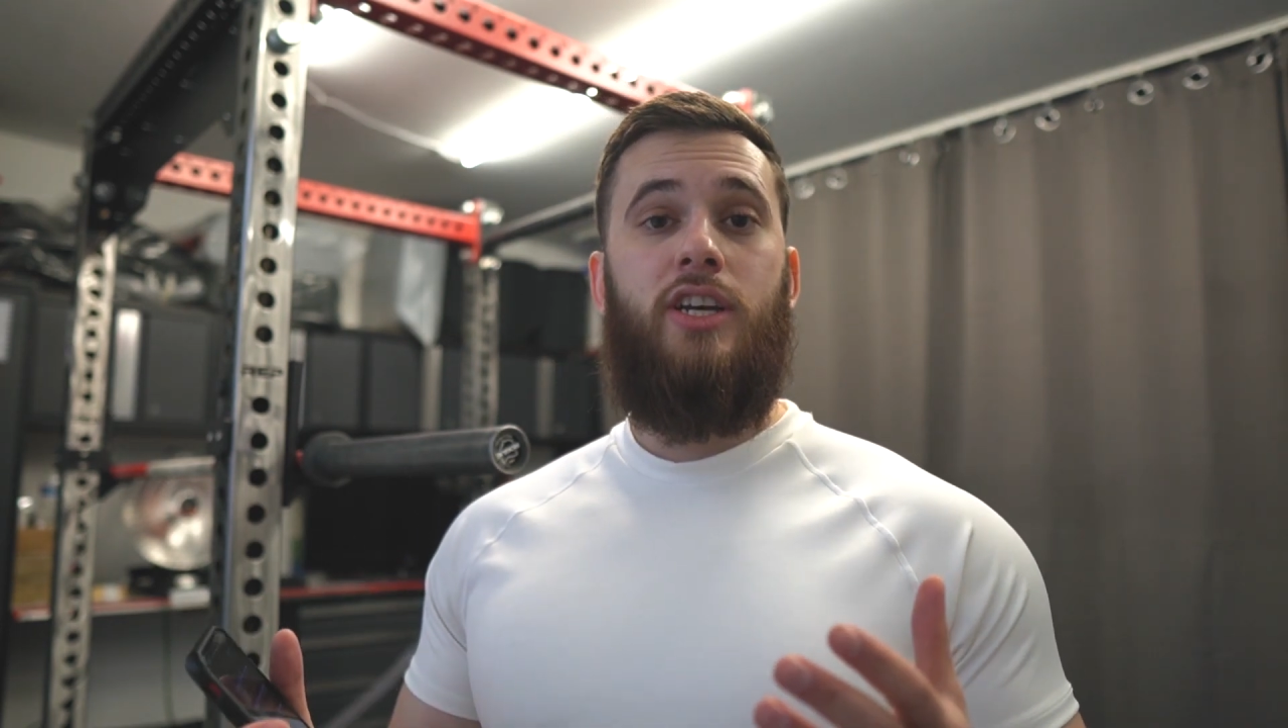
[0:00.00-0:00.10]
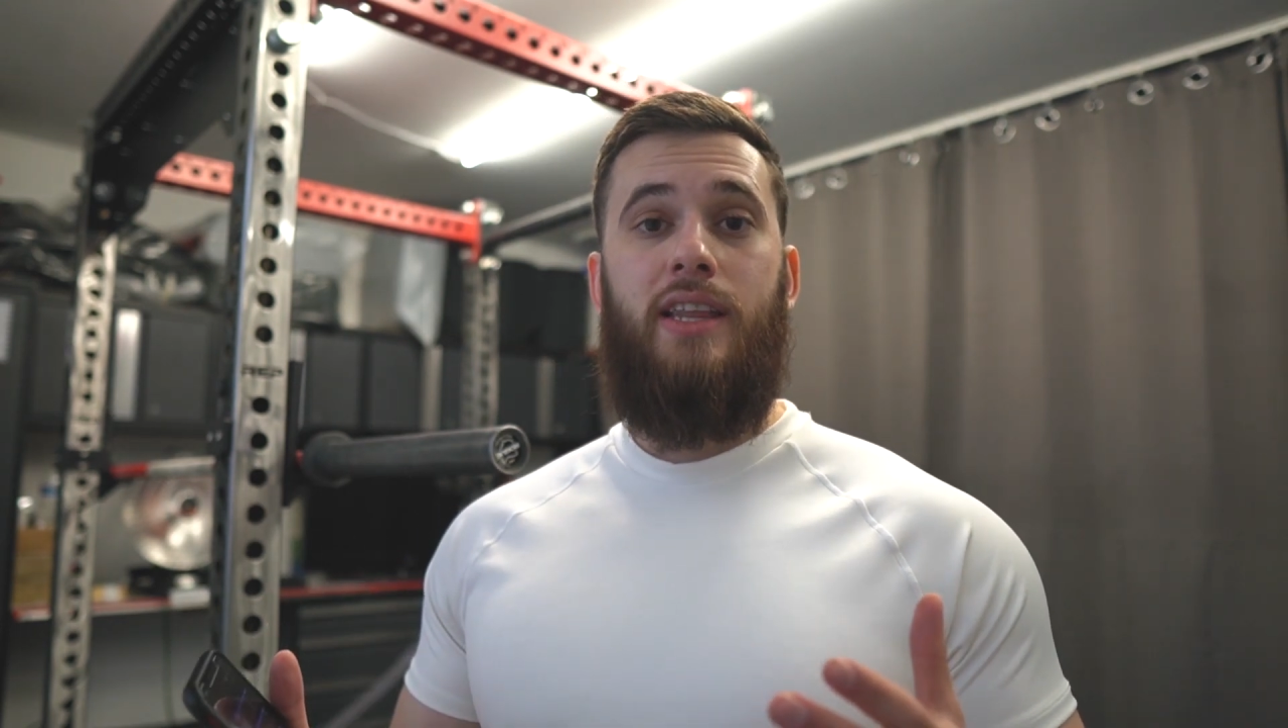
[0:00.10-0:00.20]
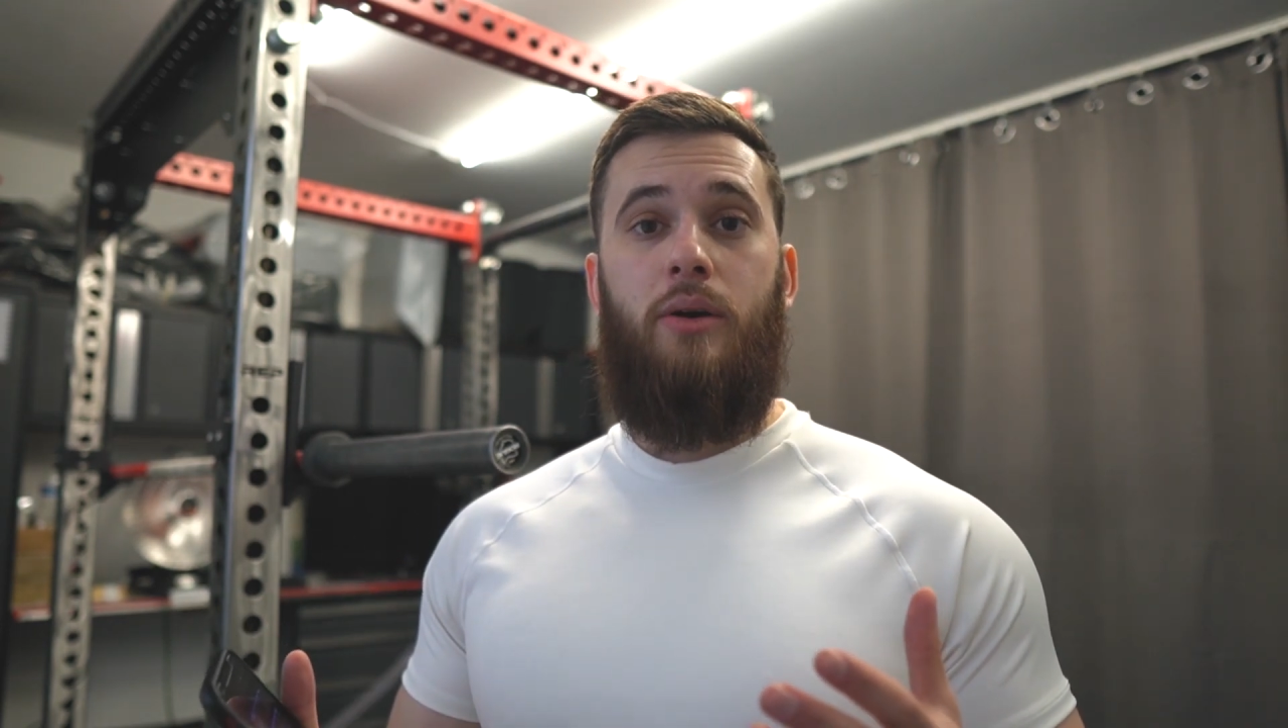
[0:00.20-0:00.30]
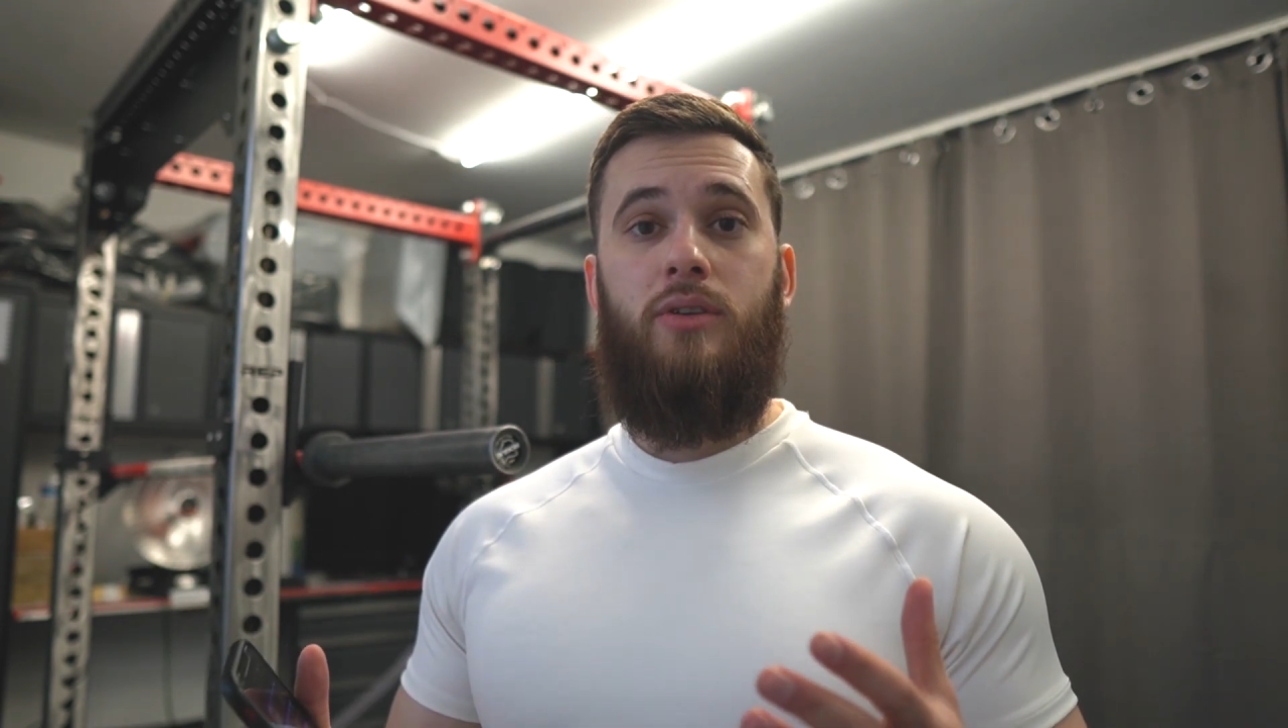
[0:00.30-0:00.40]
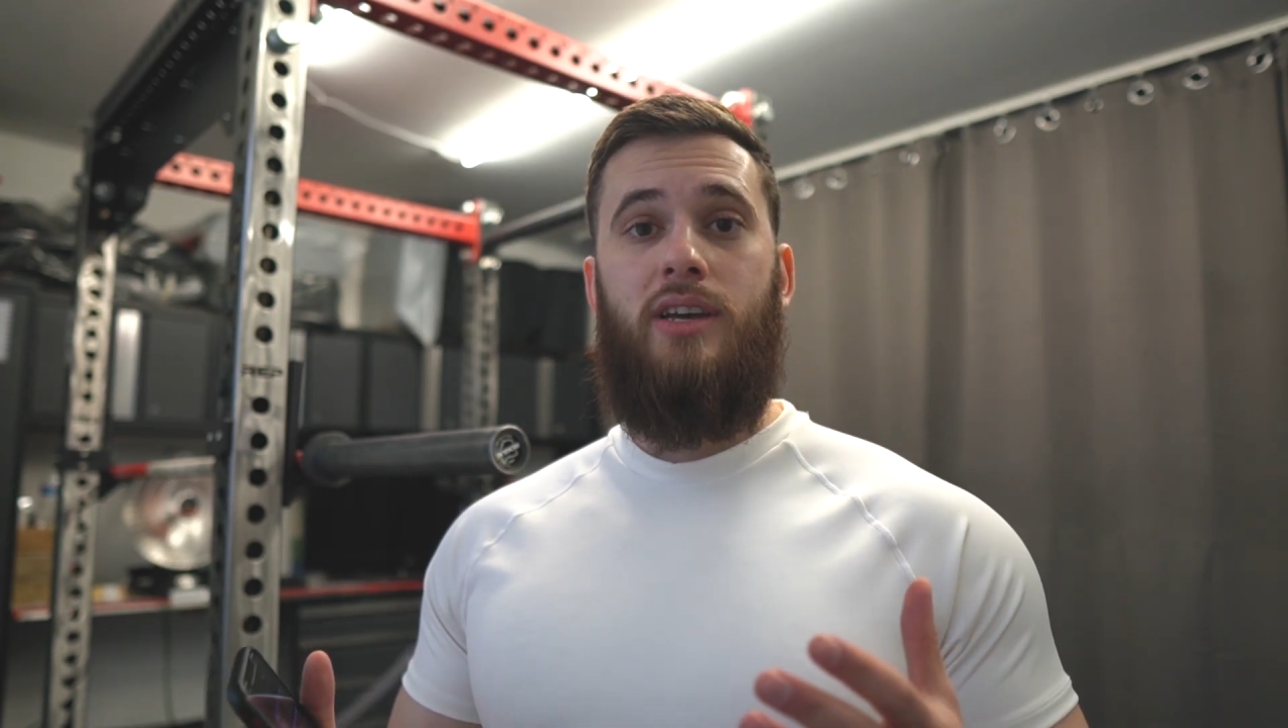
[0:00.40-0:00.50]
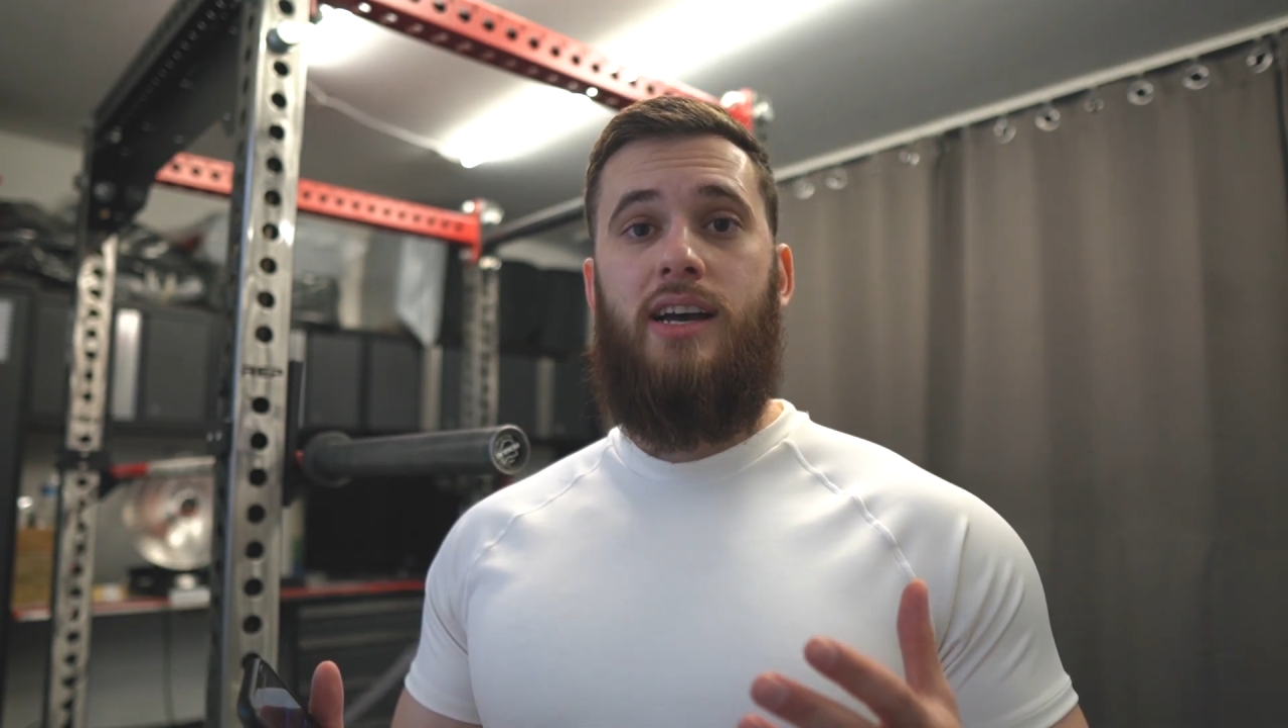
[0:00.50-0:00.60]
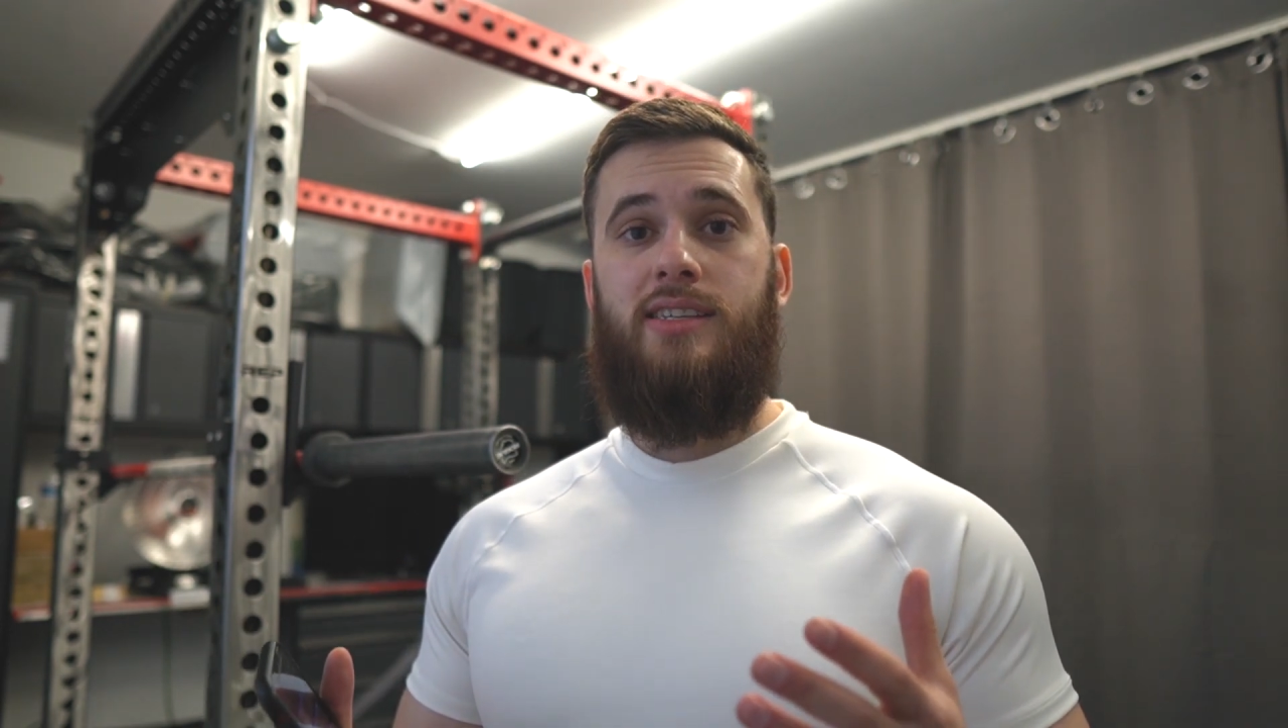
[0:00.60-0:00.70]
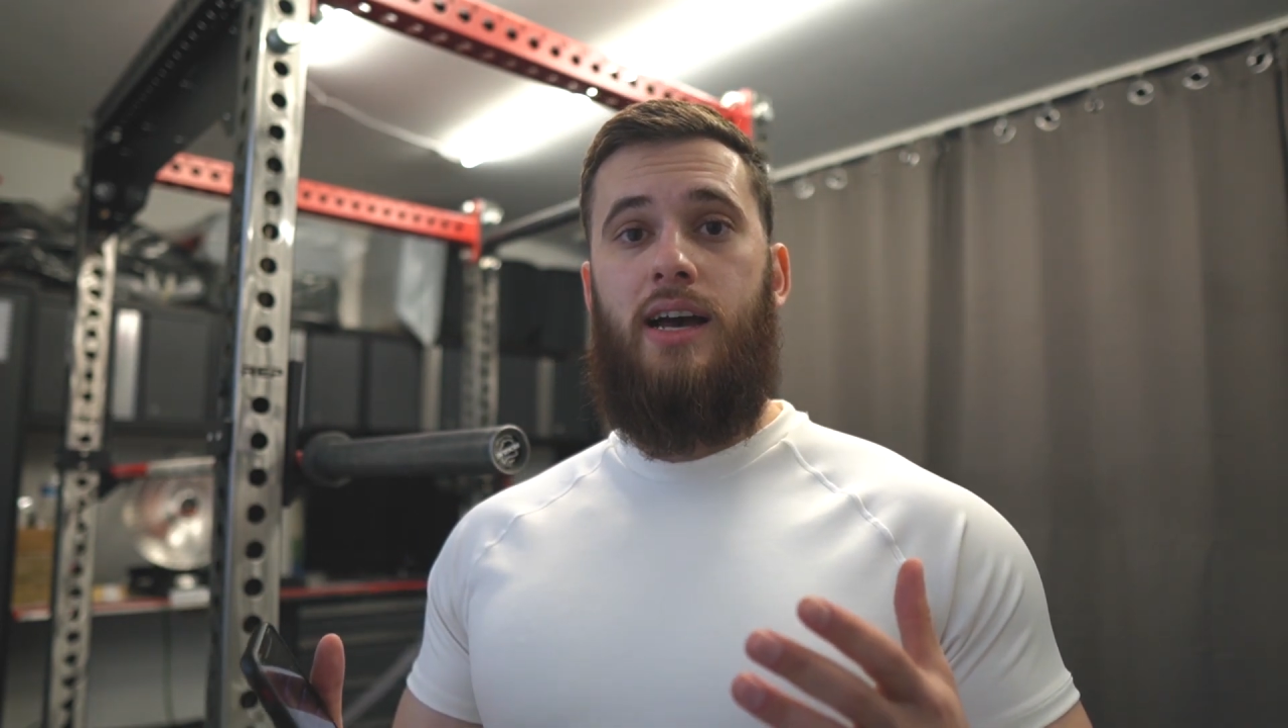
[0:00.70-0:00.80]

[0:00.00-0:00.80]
share that with you guys,